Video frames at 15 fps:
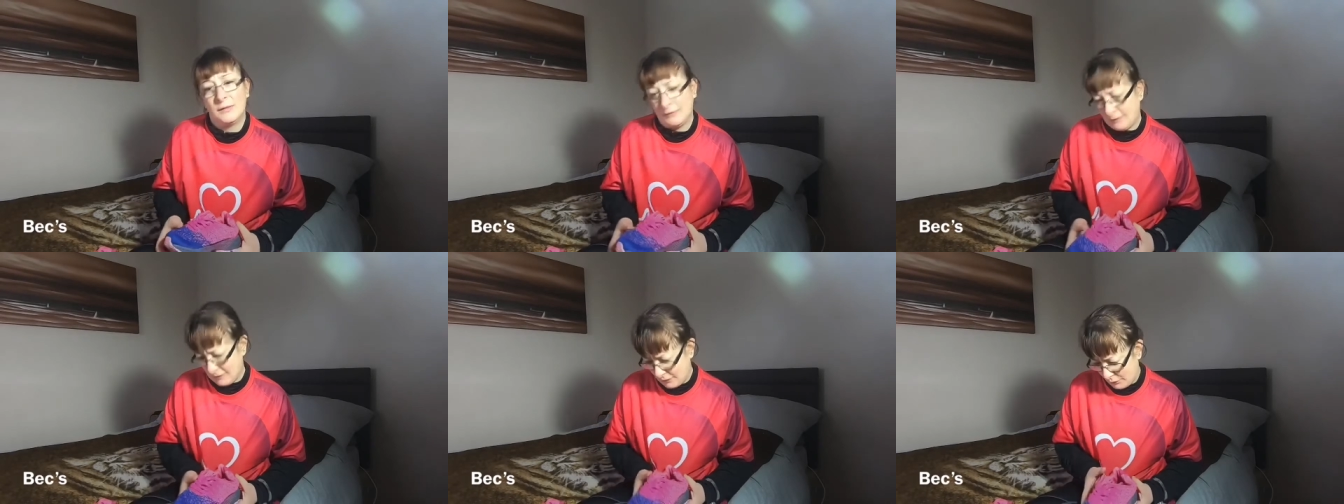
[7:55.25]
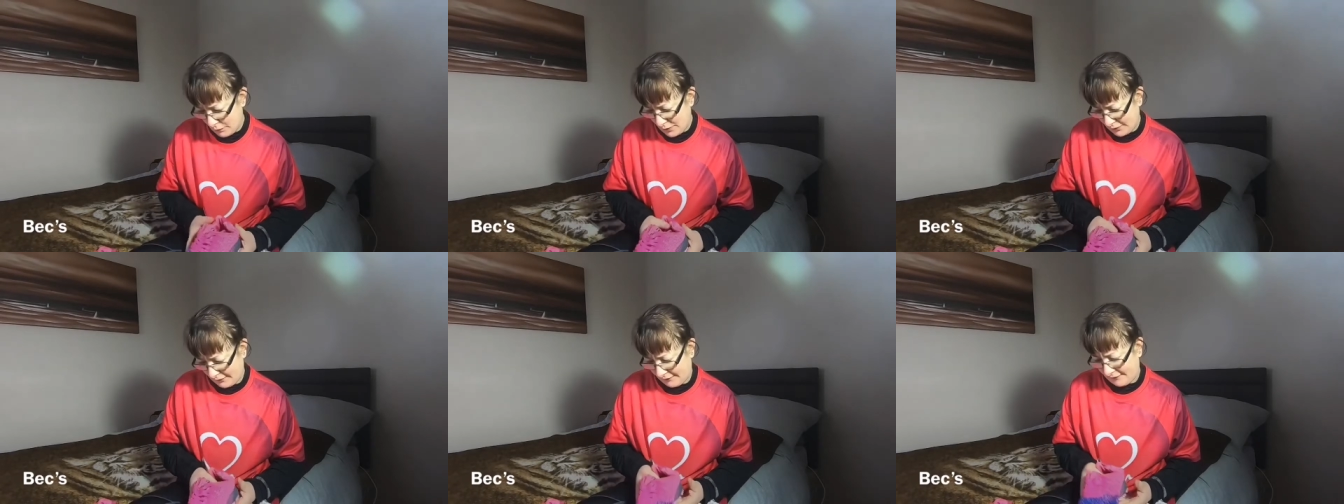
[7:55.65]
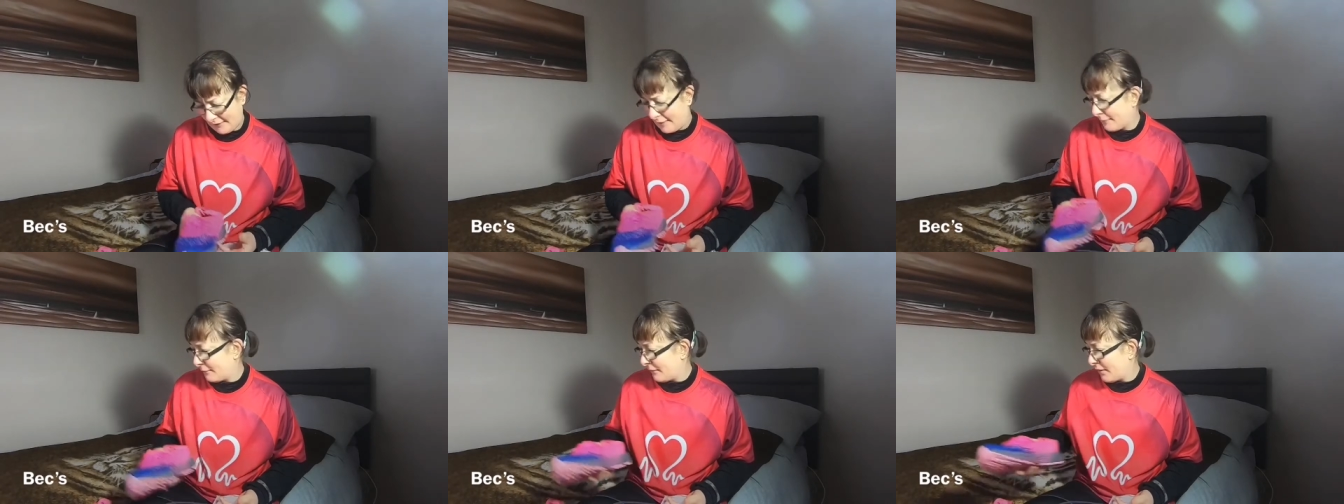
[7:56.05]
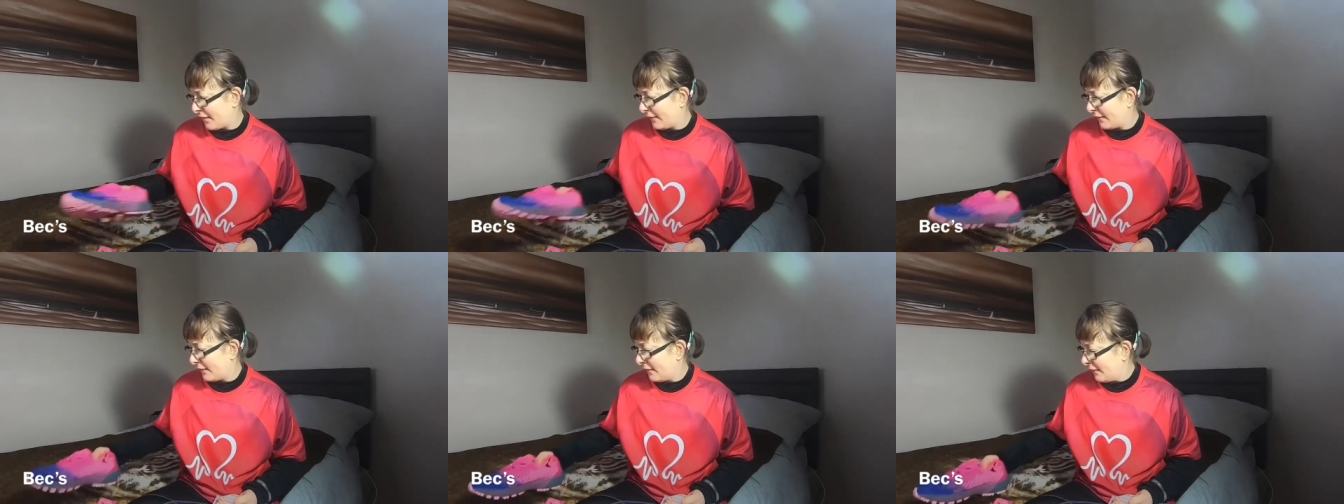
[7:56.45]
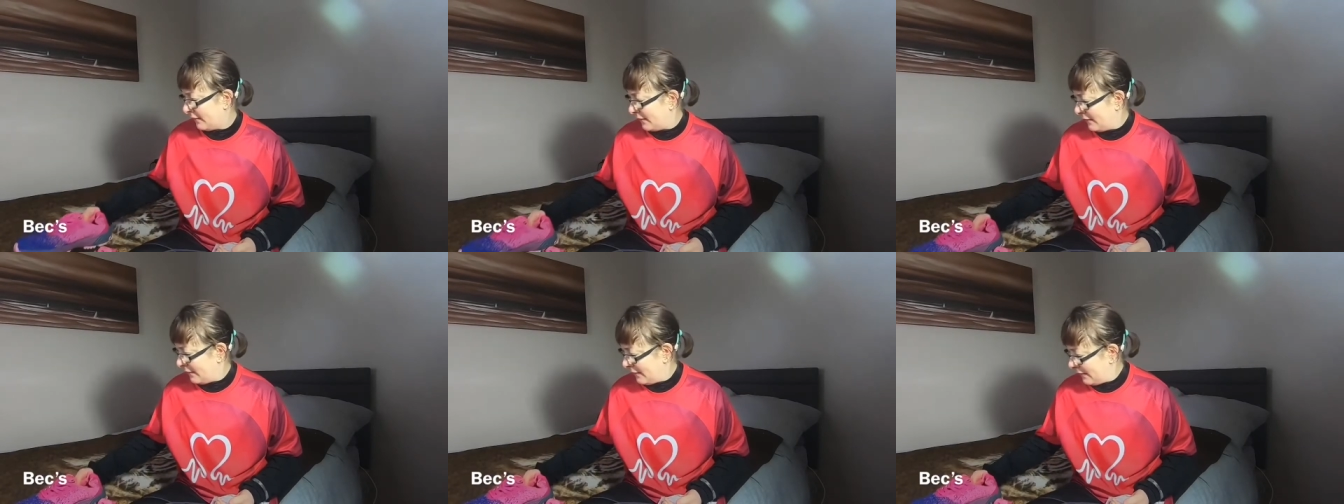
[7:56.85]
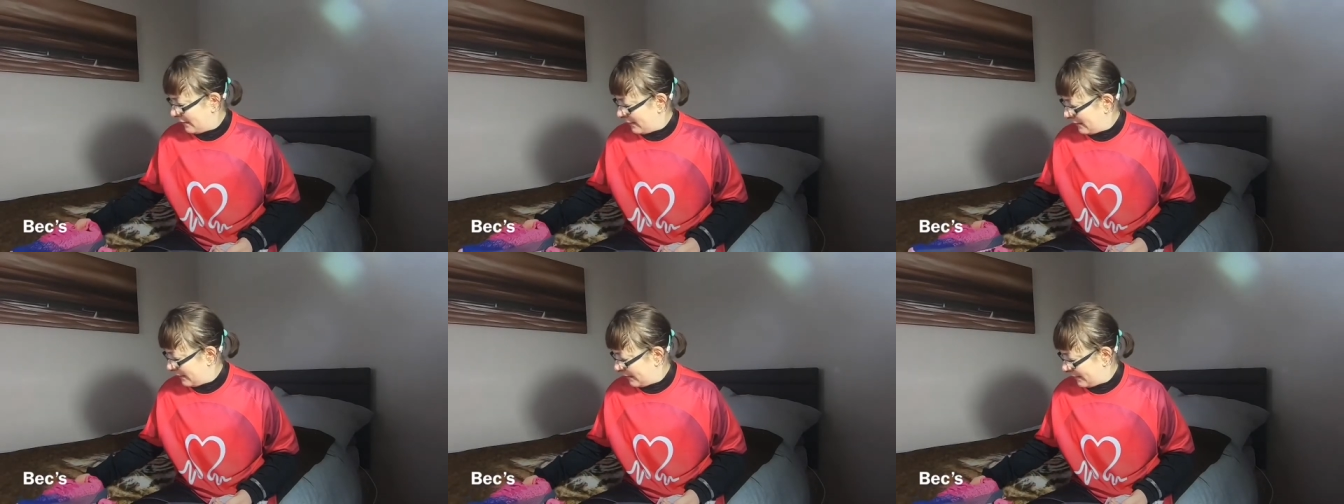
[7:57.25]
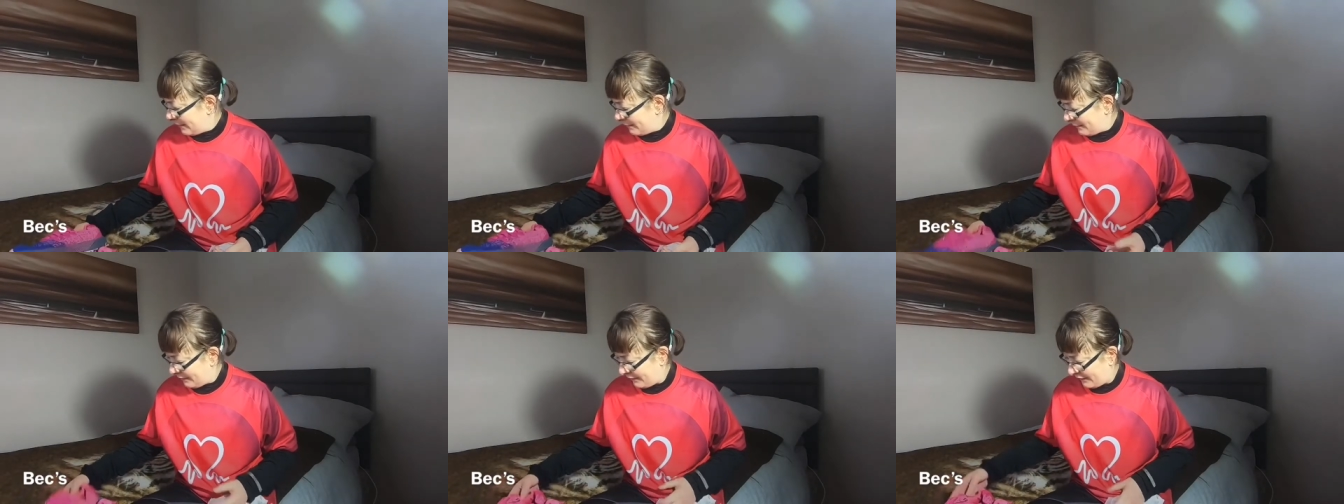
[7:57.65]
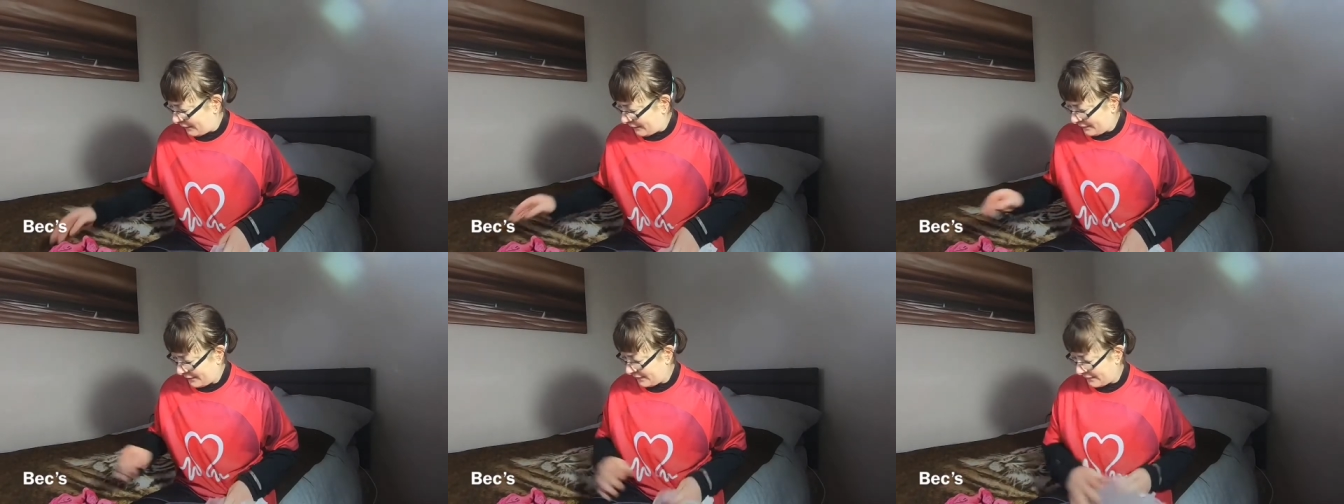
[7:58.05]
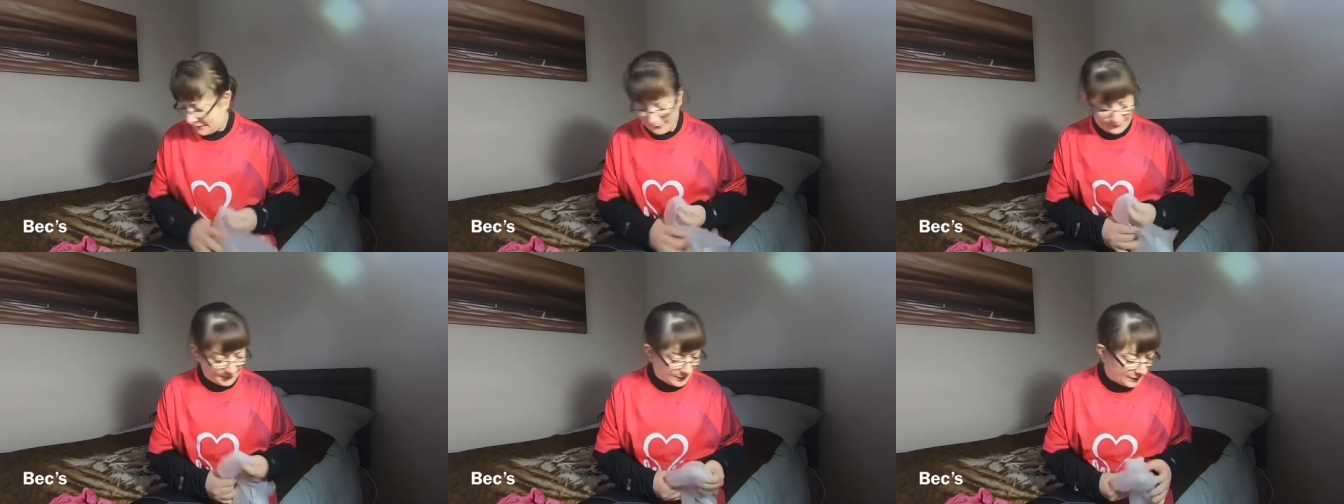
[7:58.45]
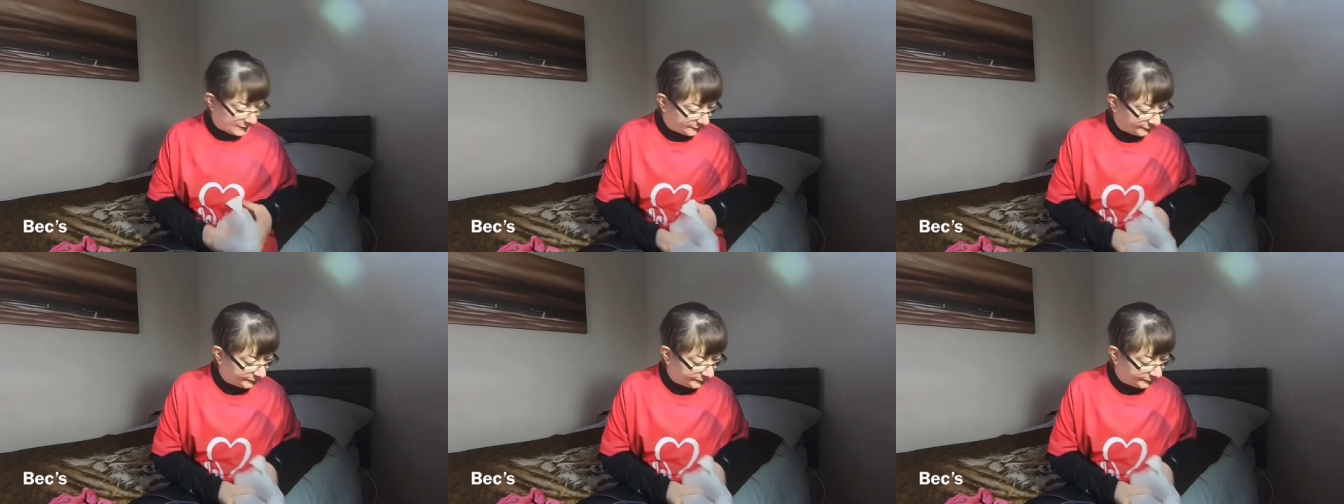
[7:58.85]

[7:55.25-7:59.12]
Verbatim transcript: little worker's lamp light. Um, so here we are.